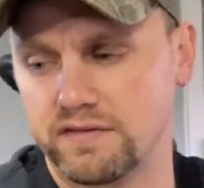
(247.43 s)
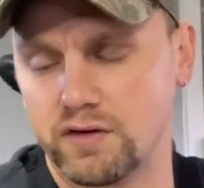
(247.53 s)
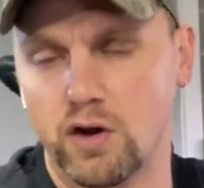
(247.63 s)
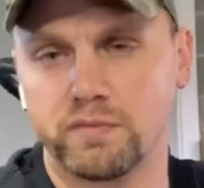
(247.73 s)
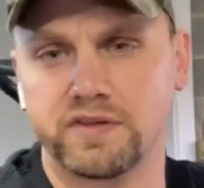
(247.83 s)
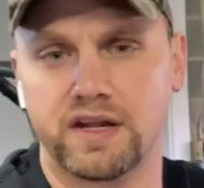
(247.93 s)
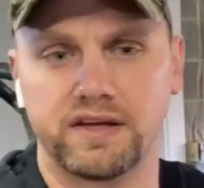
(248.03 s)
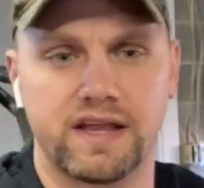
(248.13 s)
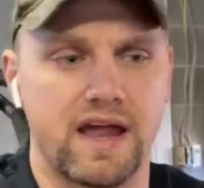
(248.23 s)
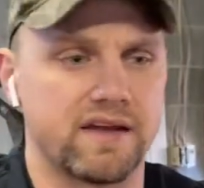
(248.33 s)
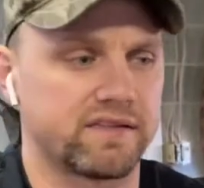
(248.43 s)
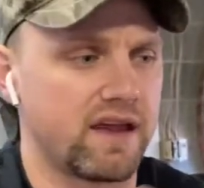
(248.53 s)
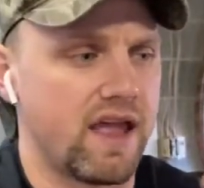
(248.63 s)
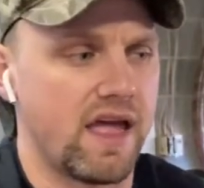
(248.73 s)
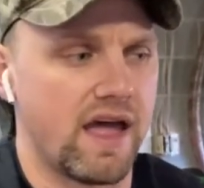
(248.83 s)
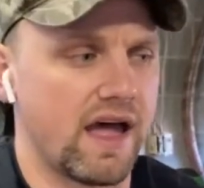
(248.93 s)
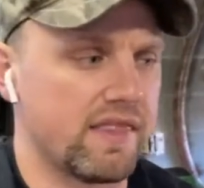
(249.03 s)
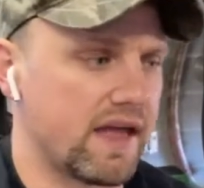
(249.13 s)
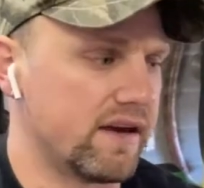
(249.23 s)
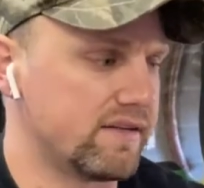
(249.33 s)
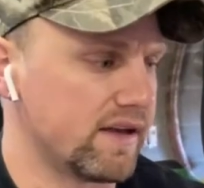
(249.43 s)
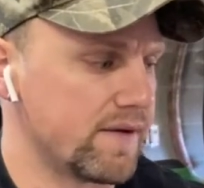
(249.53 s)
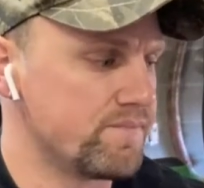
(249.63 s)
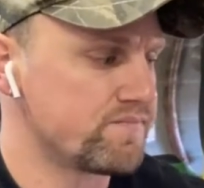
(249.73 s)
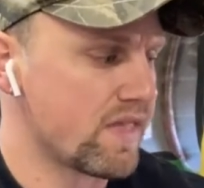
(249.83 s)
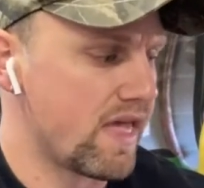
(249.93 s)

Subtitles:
different homesteading tasks that